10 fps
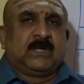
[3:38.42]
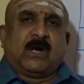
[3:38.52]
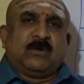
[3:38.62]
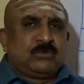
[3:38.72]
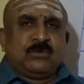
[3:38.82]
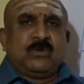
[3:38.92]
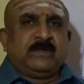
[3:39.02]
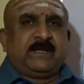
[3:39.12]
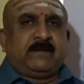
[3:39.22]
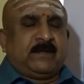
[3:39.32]
How to know
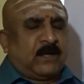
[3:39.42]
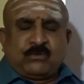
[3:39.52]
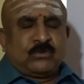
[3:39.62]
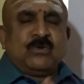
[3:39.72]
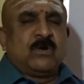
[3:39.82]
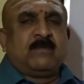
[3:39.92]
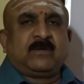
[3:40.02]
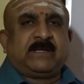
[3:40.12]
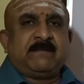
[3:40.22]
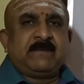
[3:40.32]

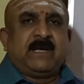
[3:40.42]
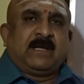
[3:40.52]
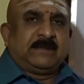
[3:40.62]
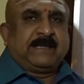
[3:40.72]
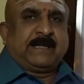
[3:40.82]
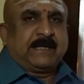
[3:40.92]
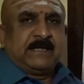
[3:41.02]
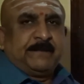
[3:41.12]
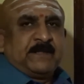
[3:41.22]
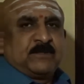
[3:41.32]
about that? That again
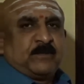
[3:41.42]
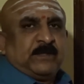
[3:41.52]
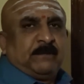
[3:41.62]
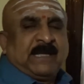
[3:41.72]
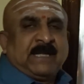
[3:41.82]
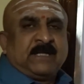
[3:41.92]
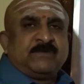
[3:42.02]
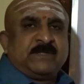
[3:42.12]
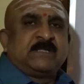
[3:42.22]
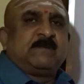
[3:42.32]
depends upon the planets
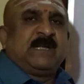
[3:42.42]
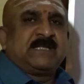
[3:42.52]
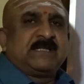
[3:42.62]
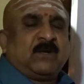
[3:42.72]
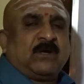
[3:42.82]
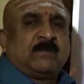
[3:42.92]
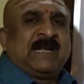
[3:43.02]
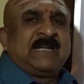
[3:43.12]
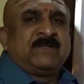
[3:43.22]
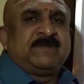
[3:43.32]
which is placed or
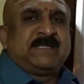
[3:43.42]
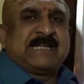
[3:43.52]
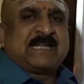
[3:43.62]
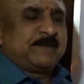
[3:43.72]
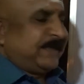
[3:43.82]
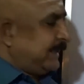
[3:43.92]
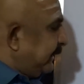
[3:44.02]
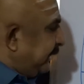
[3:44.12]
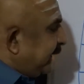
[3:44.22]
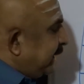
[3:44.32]
planets which is
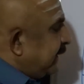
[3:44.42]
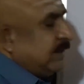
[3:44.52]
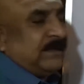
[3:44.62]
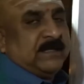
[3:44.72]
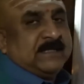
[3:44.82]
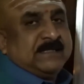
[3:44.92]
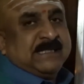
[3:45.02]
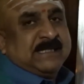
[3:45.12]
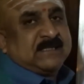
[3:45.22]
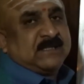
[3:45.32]
aspecting the
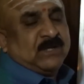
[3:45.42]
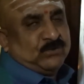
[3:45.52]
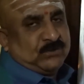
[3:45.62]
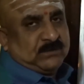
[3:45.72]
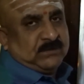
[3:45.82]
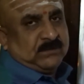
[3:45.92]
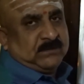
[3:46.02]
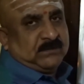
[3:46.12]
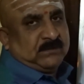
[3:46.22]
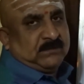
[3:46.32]
6th house.
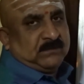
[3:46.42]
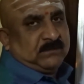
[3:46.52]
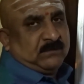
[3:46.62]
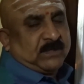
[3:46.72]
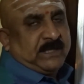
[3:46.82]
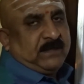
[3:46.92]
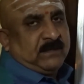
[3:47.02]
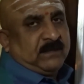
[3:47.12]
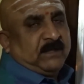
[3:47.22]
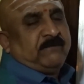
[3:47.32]
Okay?
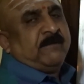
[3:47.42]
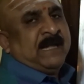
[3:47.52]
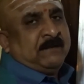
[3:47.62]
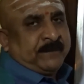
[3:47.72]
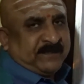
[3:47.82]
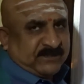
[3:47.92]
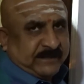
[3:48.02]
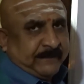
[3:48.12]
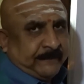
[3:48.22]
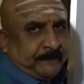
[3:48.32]
If a malefic is
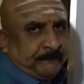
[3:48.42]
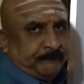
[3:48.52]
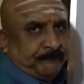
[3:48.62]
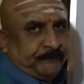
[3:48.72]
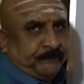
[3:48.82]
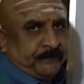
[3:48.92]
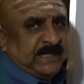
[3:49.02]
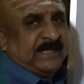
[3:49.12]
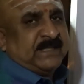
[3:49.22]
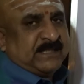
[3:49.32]
there
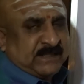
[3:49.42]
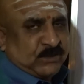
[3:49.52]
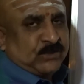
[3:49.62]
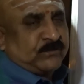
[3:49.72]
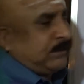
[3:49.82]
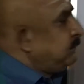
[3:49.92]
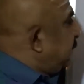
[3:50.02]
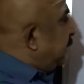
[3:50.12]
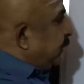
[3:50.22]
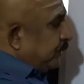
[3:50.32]
in the 6th house from
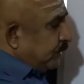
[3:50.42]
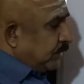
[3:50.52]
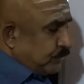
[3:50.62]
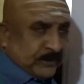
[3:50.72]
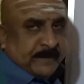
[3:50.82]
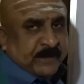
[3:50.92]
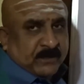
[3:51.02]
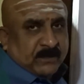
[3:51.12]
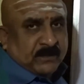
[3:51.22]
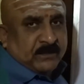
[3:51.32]
your Jupiter,
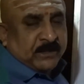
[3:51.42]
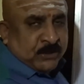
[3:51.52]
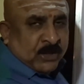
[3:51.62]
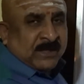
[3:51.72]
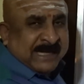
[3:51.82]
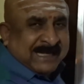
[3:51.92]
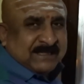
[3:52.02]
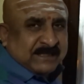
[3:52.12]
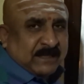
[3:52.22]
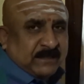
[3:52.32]
in your natal
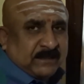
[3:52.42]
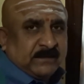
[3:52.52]
chart,